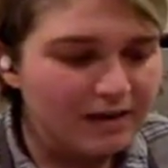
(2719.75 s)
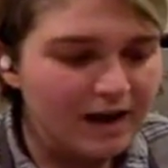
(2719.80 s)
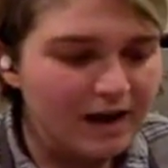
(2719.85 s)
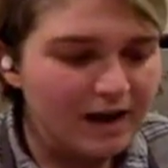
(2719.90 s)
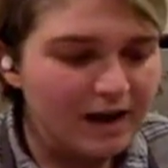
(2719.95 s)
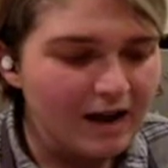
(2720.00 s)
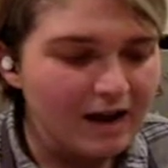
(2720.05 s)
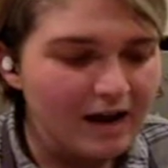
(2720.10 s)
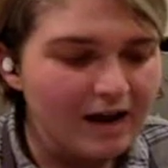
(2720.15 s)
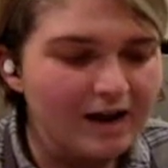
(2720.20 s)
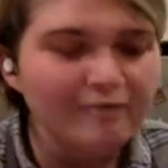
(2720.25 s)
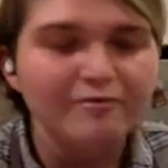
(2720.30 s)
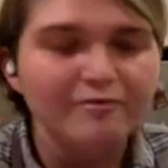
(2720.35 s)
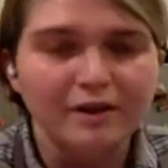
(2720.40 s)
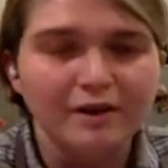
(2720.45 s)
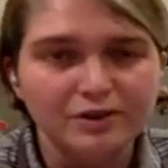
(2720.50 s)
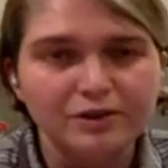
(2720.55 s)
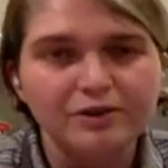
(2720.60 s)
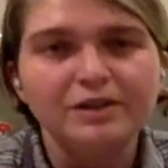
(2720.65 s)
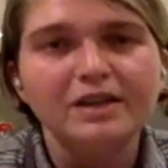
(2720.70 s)
I
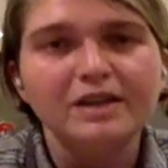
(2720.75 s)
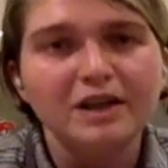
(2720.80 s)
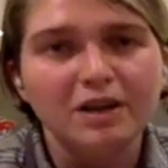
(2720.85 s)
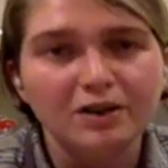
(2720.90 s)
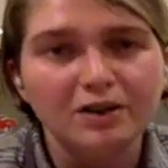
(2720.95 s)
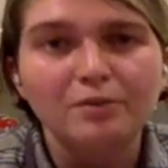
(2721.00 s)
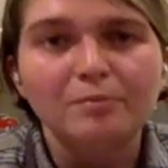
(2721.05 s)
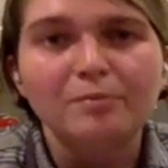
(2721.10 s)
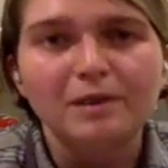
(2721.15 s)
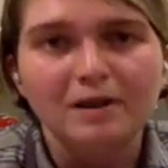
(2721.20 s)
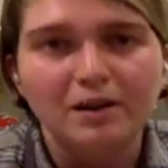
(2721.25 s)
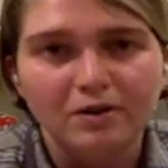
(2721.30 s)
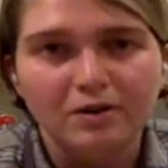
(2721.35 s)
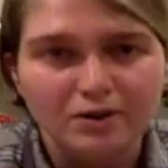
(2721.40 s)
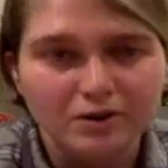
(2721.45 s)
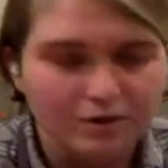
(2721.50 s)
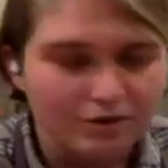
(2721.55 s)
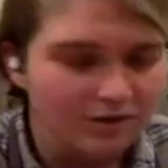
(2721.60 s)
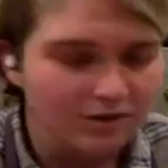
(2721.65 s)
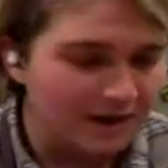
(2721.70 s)
find you need a little bit
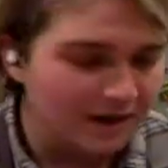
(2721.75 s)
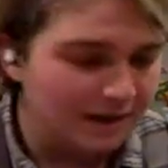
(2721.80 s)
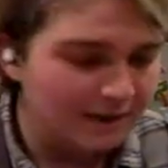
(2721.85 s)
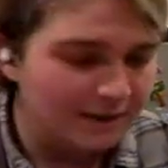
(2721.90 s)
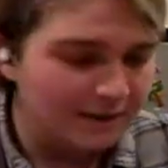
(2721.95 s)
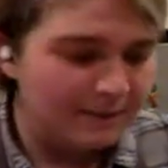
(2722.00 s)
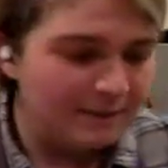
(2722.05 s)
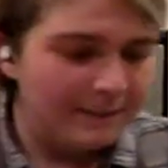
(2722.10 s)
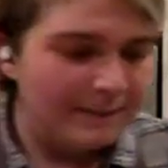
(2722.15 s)
longer cooking.